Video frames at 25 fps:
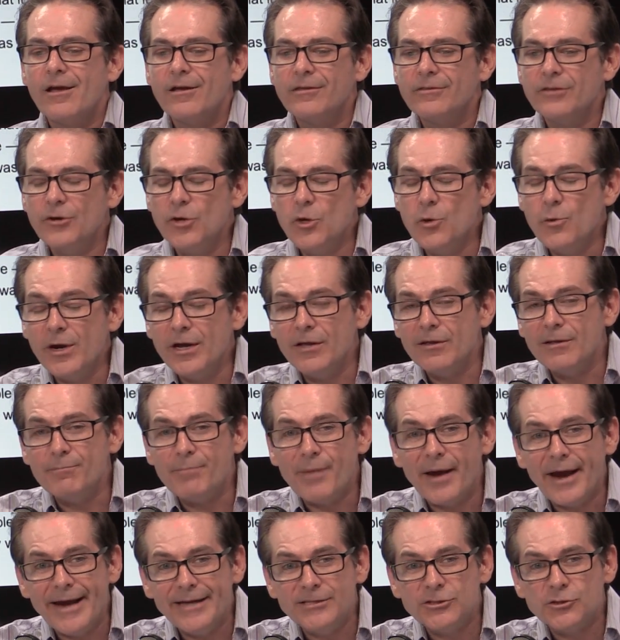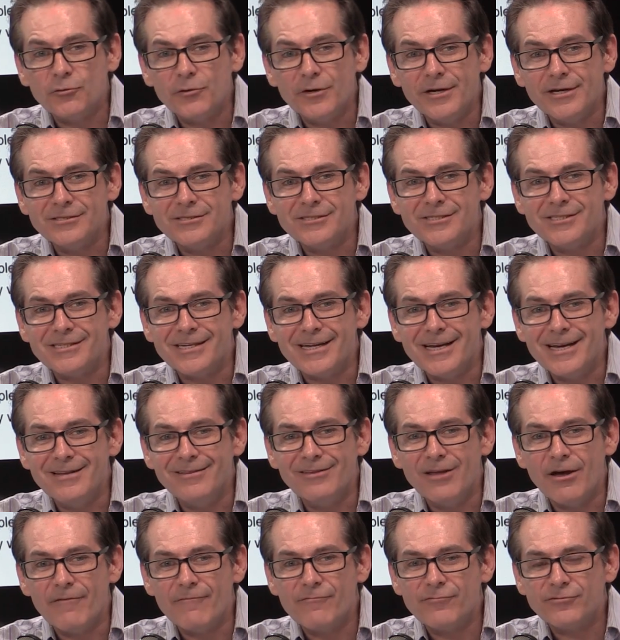New England Patriots in
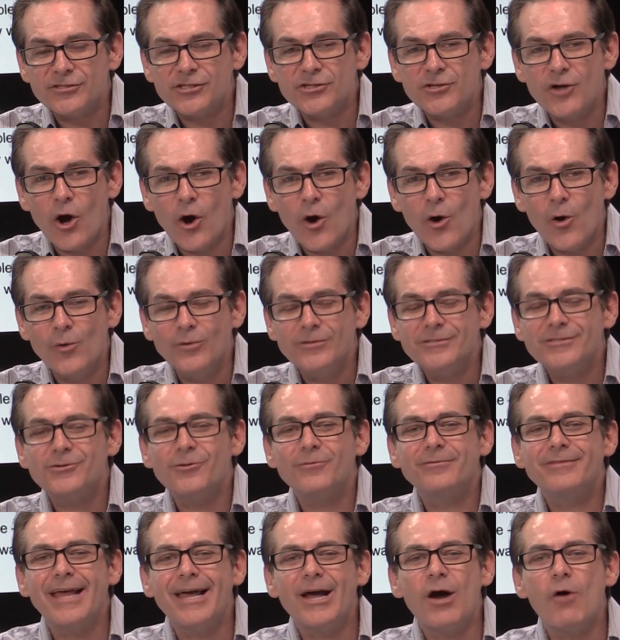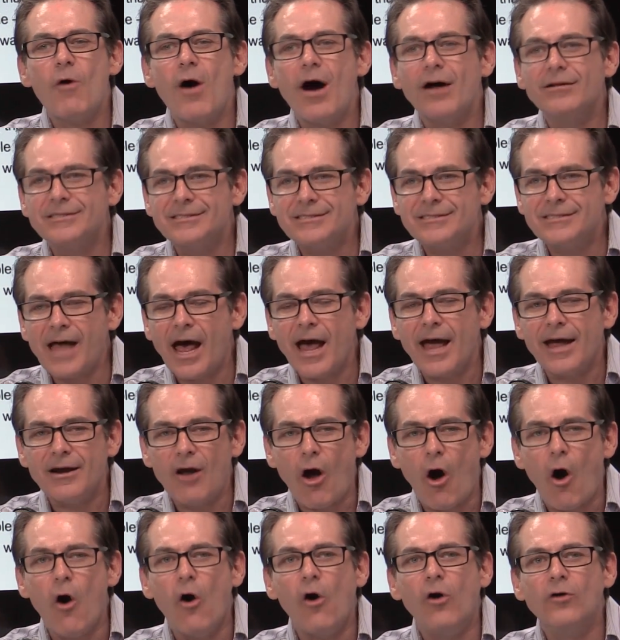the snow. So they go outside
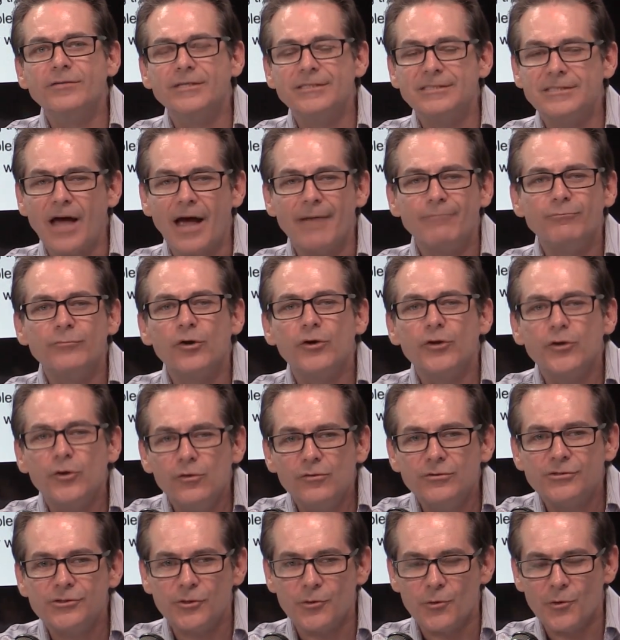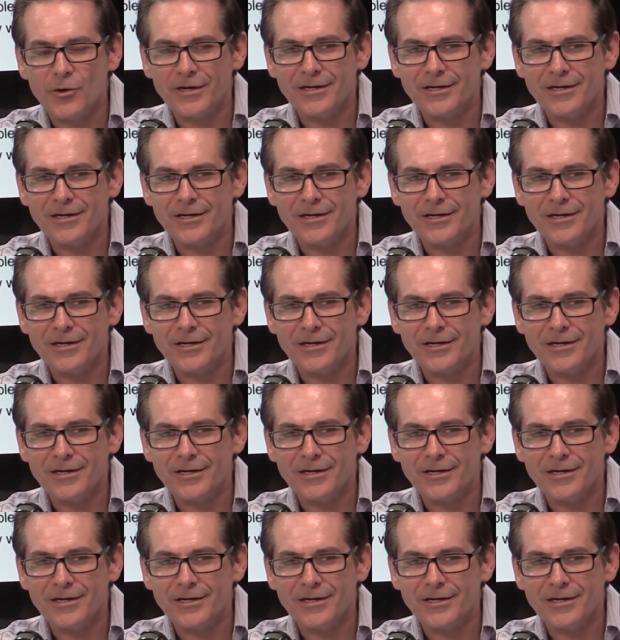all the time. They're used to it.